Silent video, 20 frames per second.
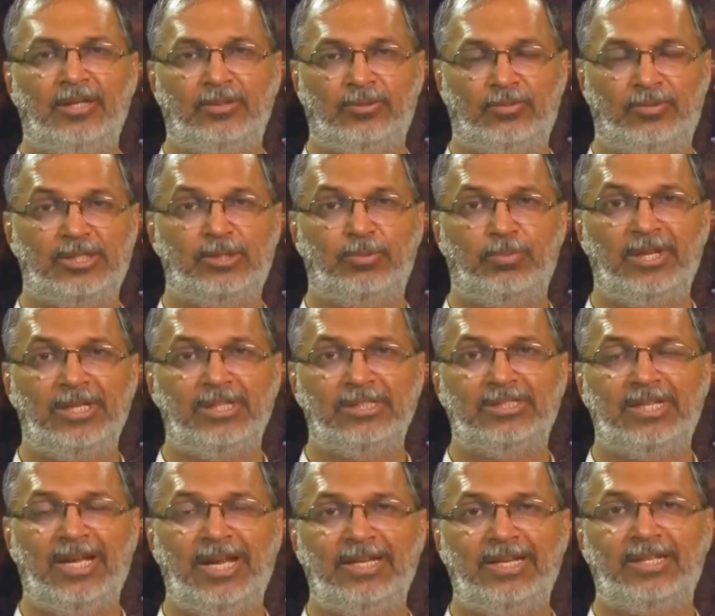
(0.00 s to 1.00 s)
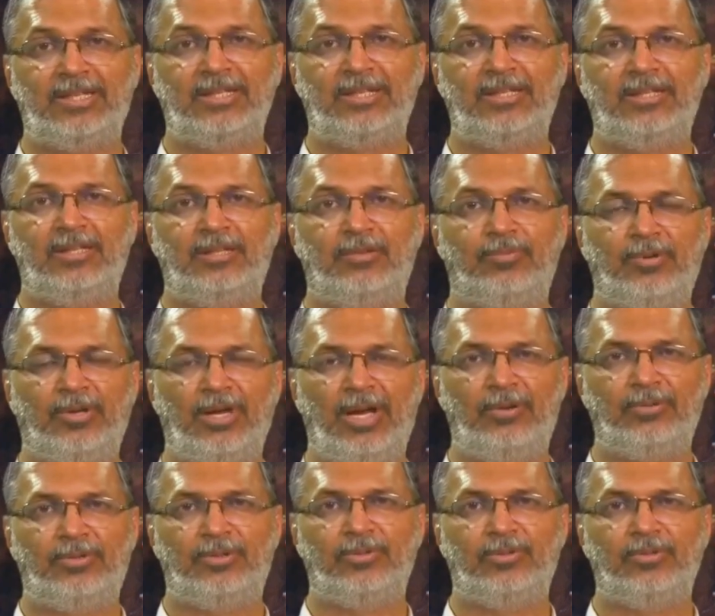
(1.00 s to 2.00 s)
So, which means that if you
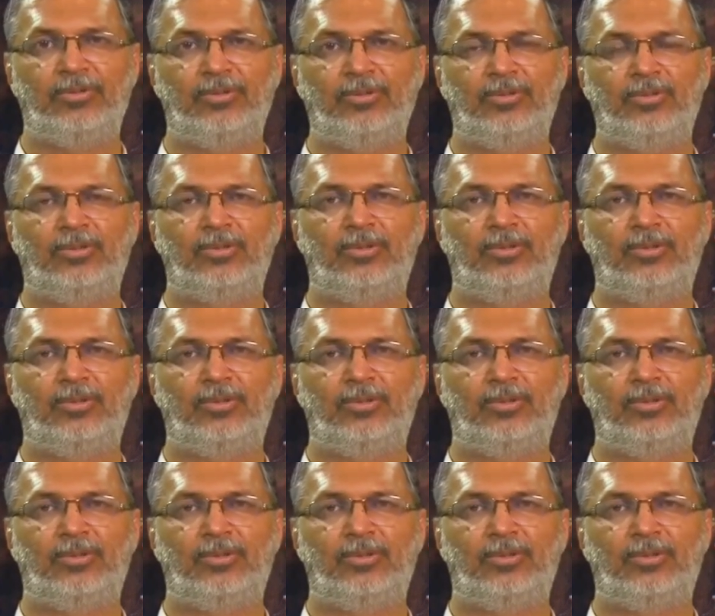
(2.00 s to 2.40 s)
have to